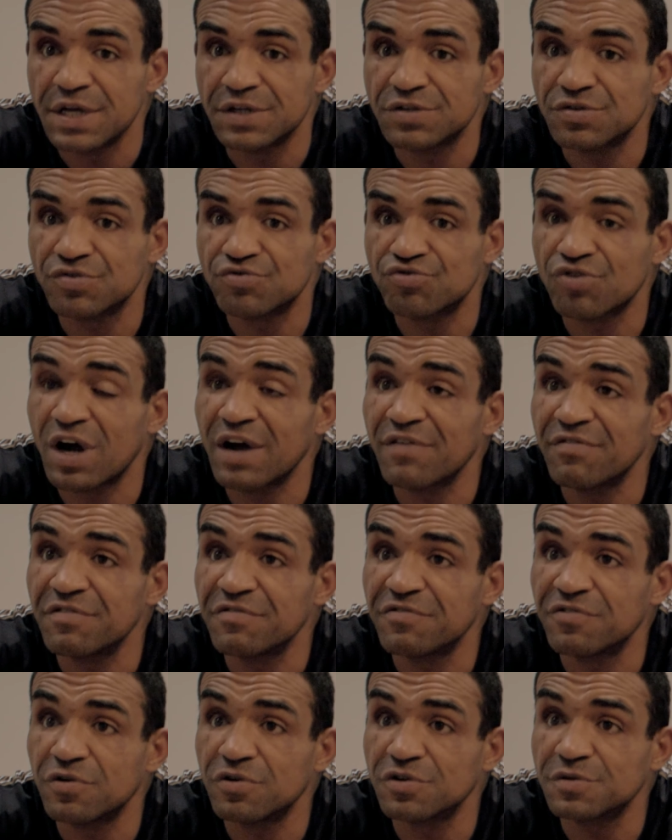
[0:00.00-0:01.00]
It's a
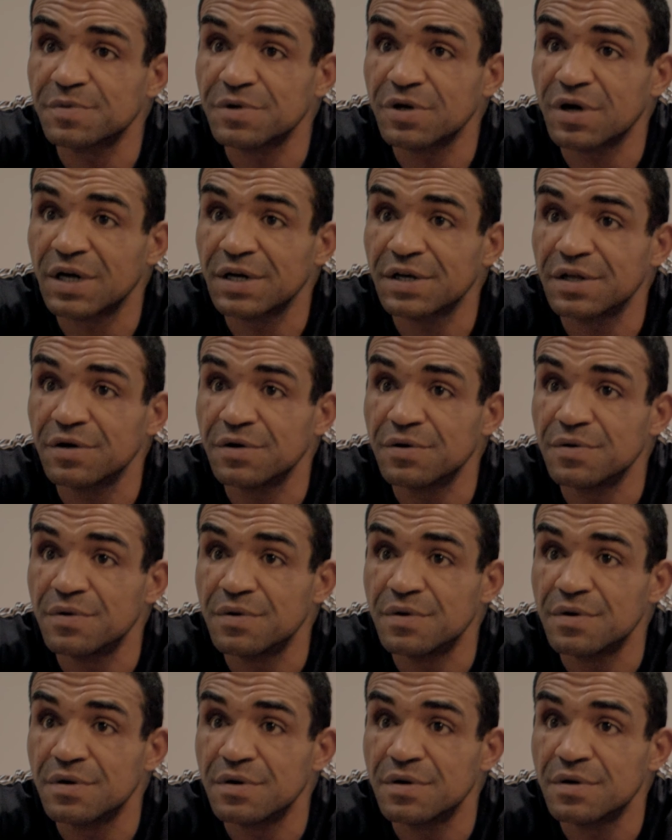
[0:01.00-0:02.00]
driving force behind it
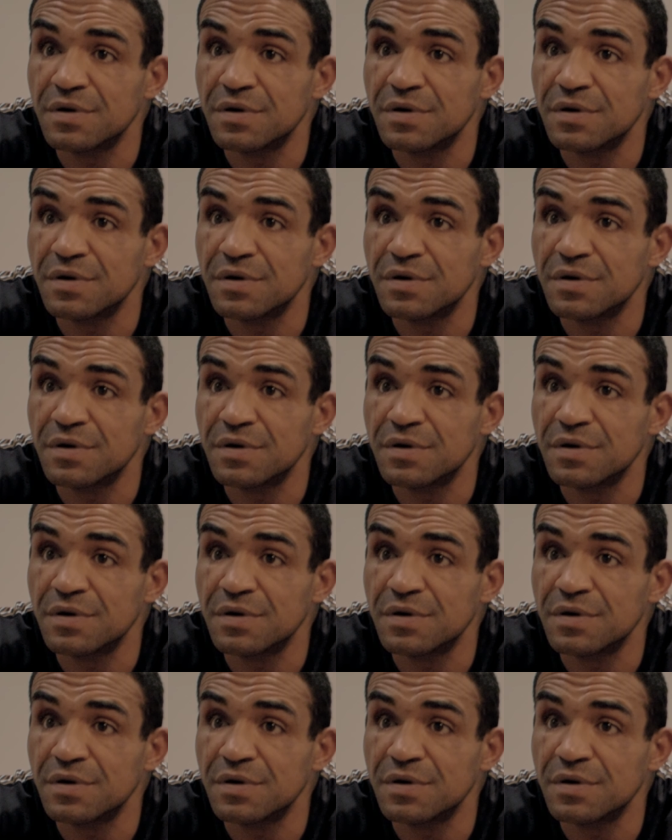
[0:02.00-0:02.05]
all.